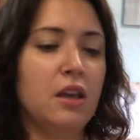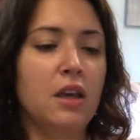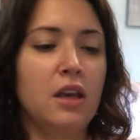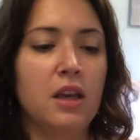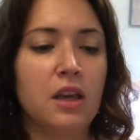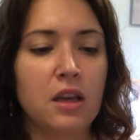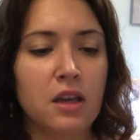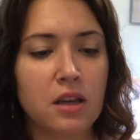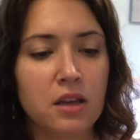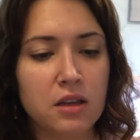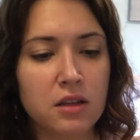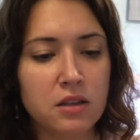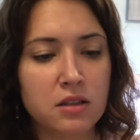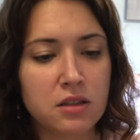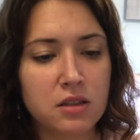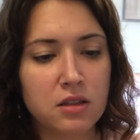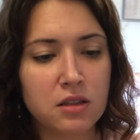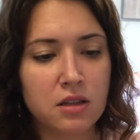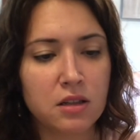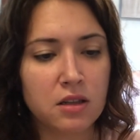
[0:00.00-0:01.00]
And
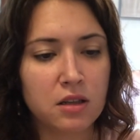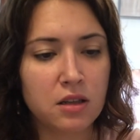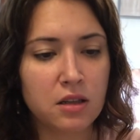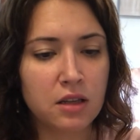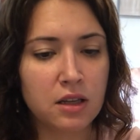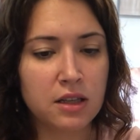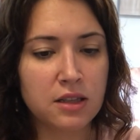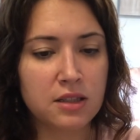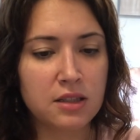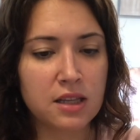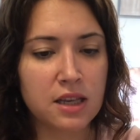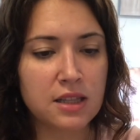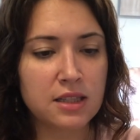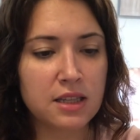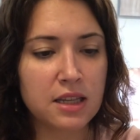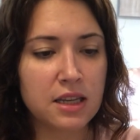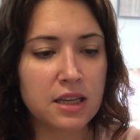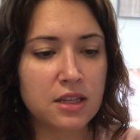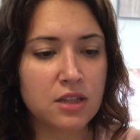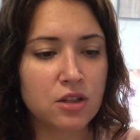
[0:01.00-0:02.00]
it says
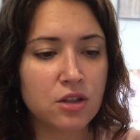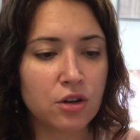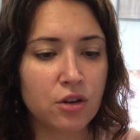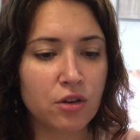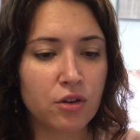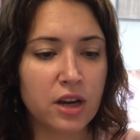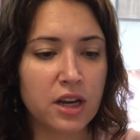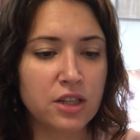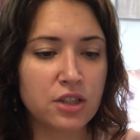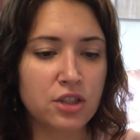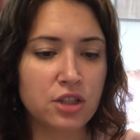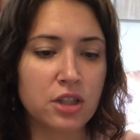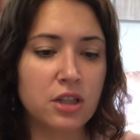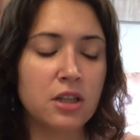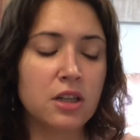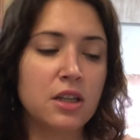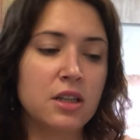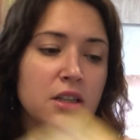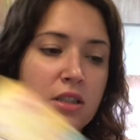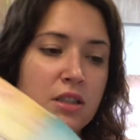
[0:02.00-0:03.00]

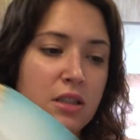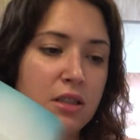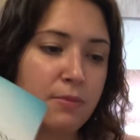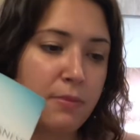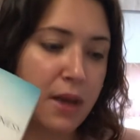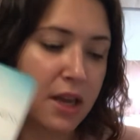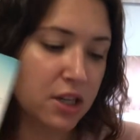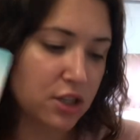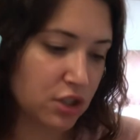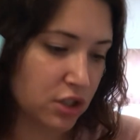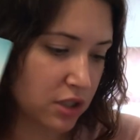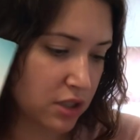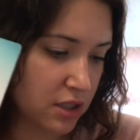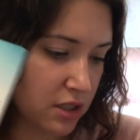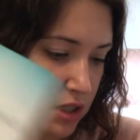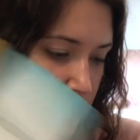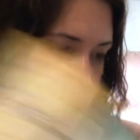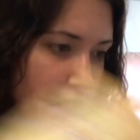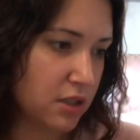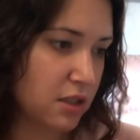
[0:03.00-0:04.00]
integration and
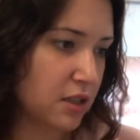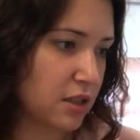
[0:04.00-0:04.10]
spaciousness.